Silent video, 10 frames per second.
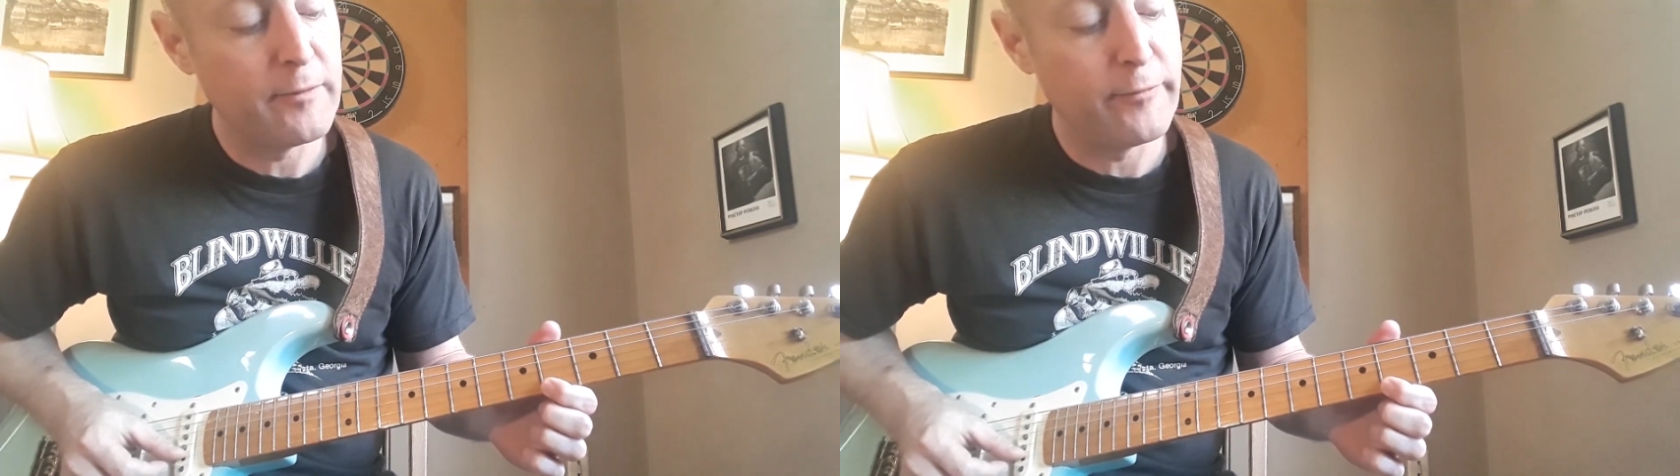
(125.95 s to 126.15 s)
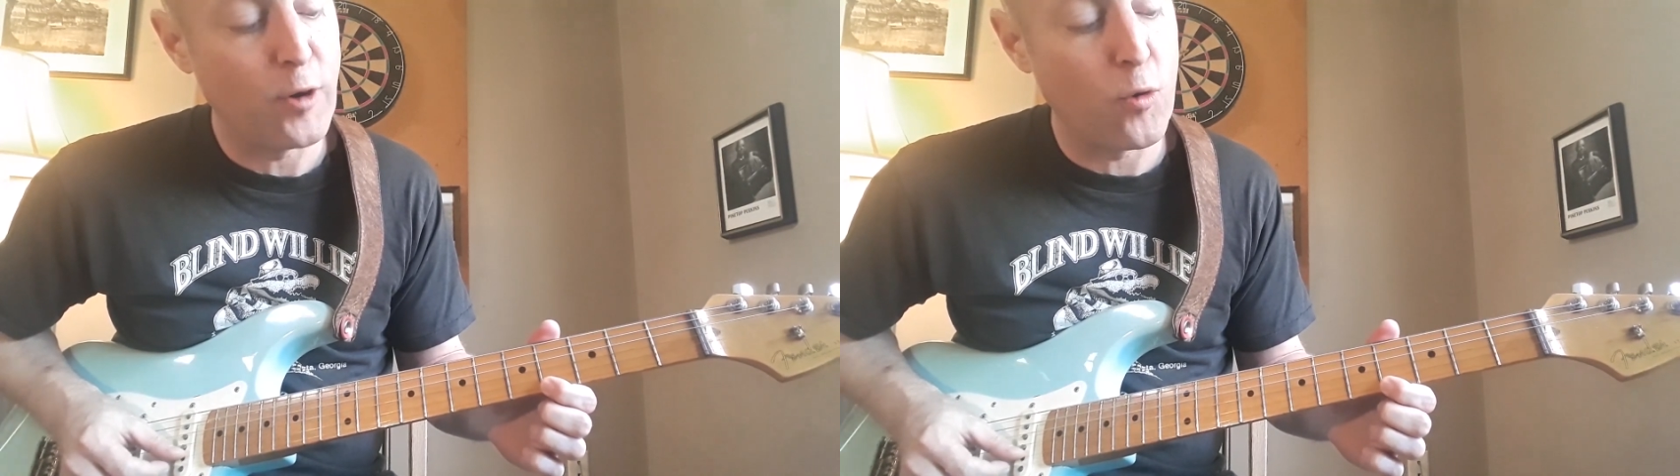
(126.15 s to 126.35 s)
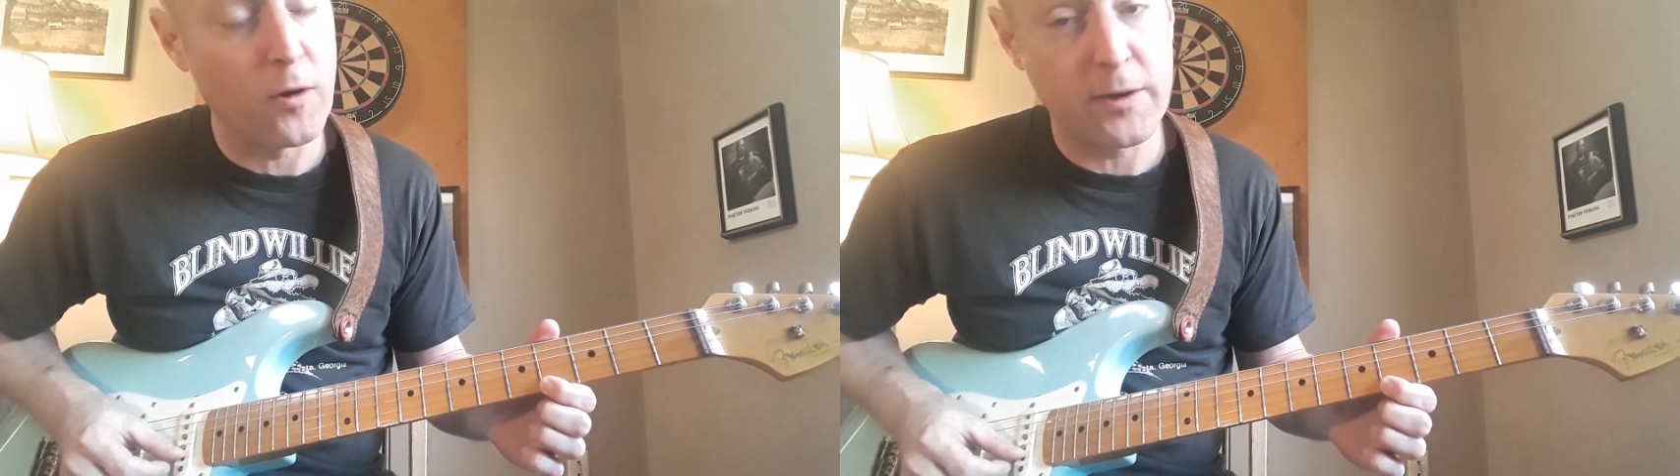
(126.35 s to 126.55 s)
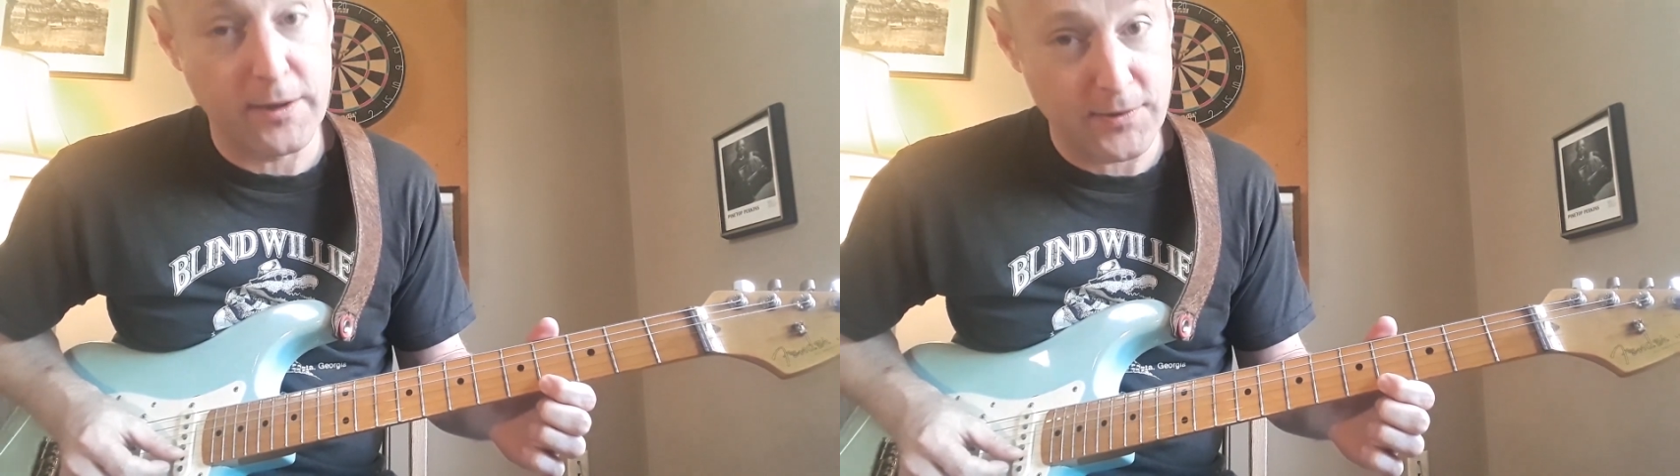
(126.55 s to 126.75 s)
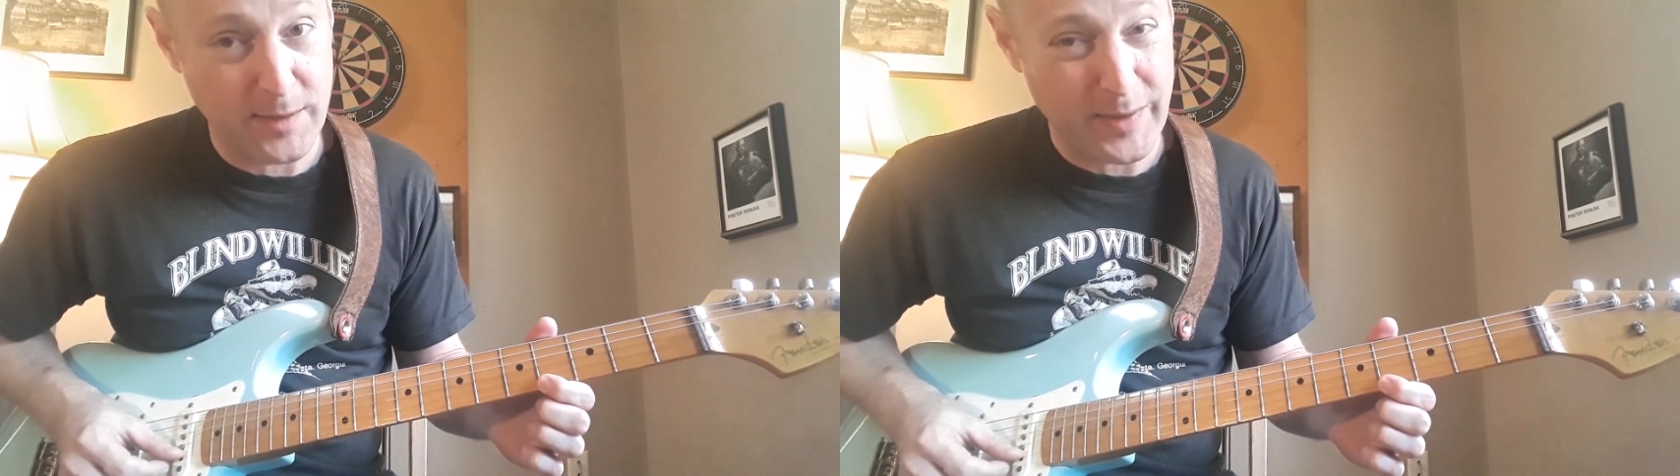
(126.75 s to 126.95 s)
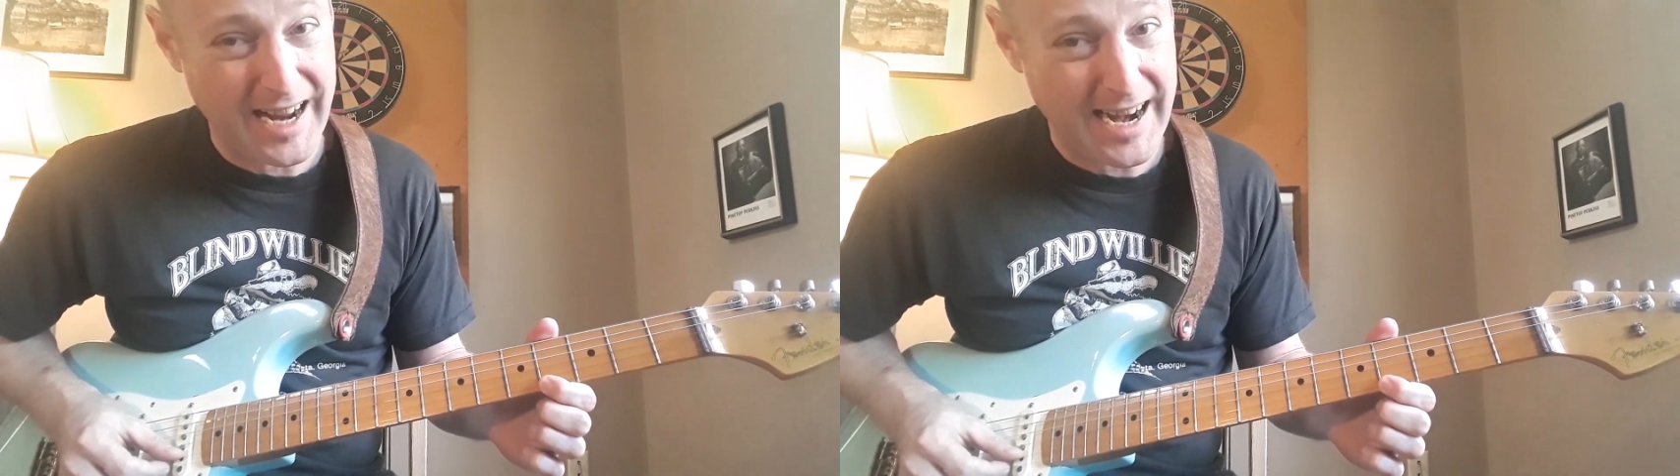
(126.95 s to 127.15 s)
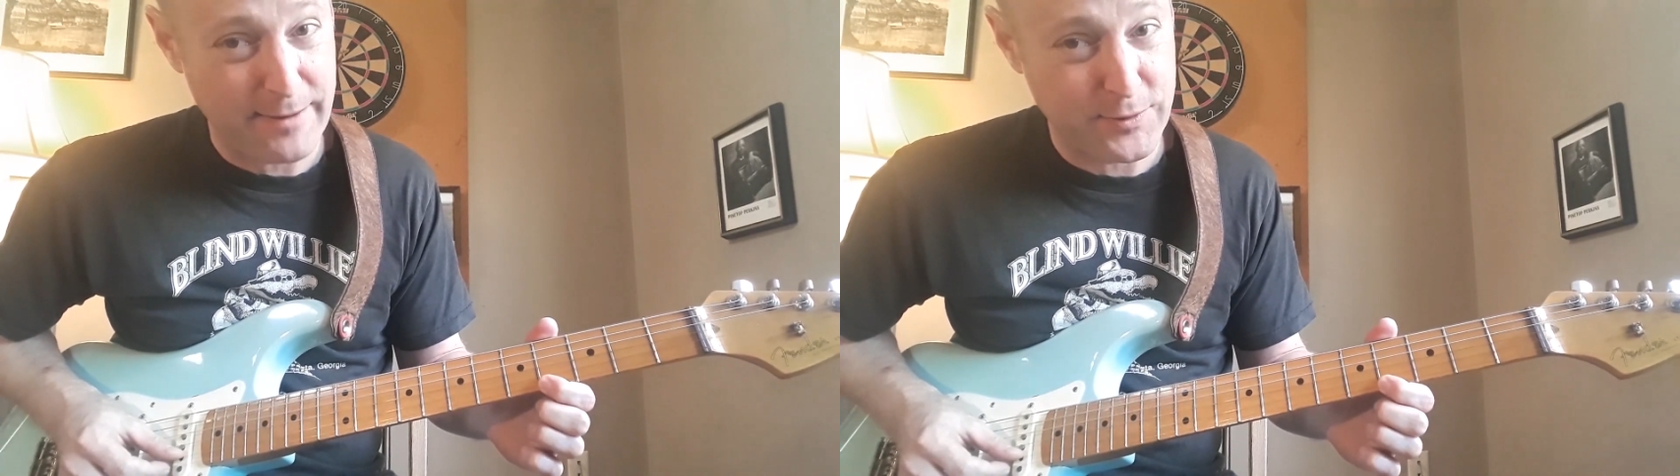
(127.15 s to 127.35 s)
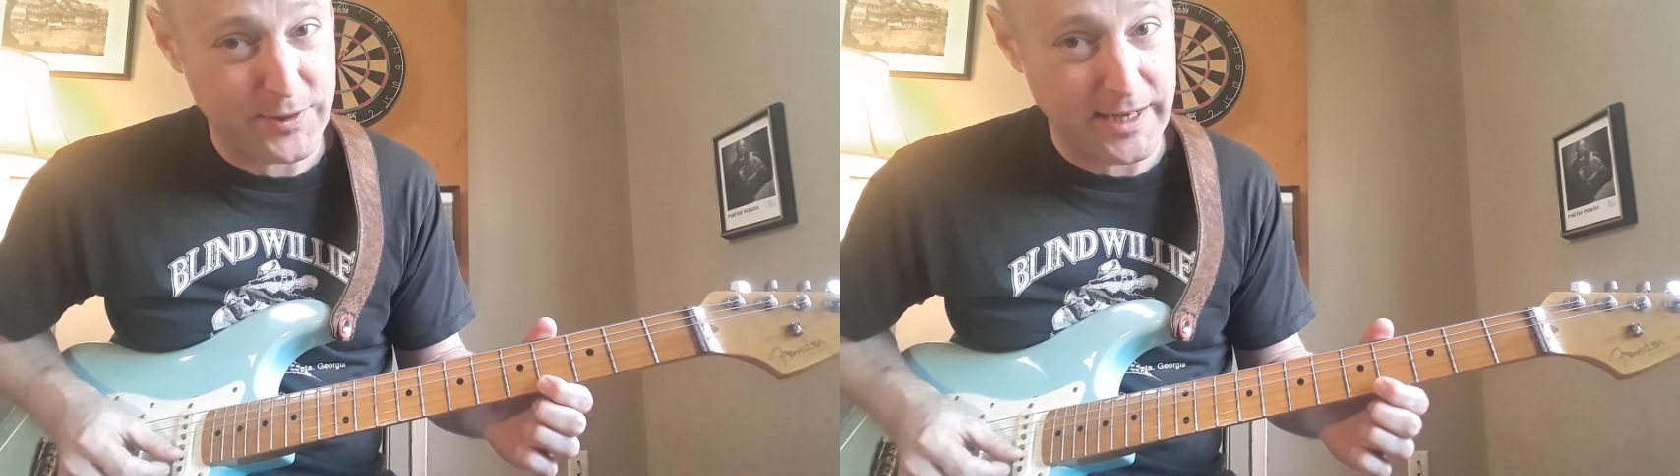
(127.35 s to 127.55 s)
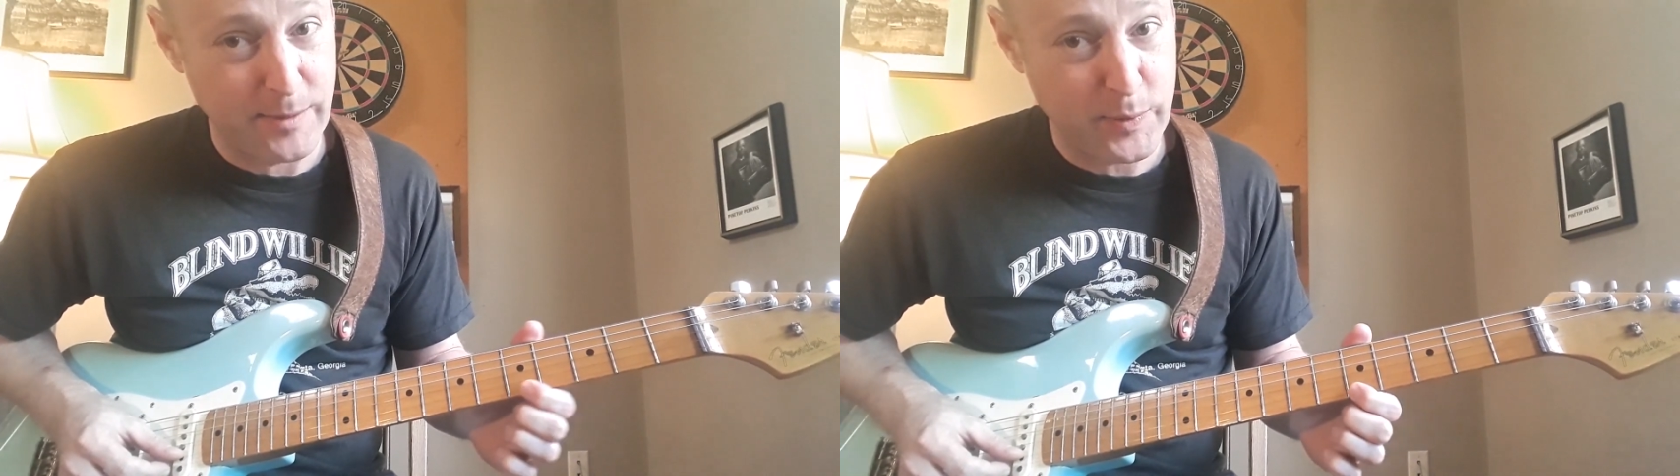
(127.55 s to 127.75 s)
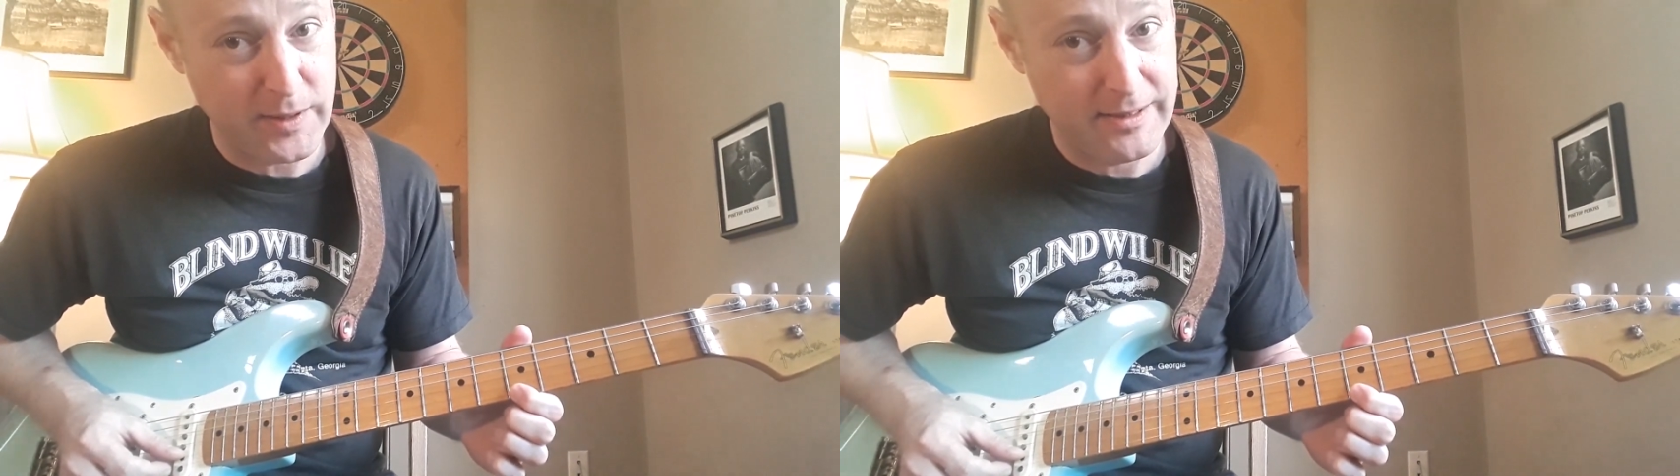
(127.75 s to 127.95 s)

4 is up a half step,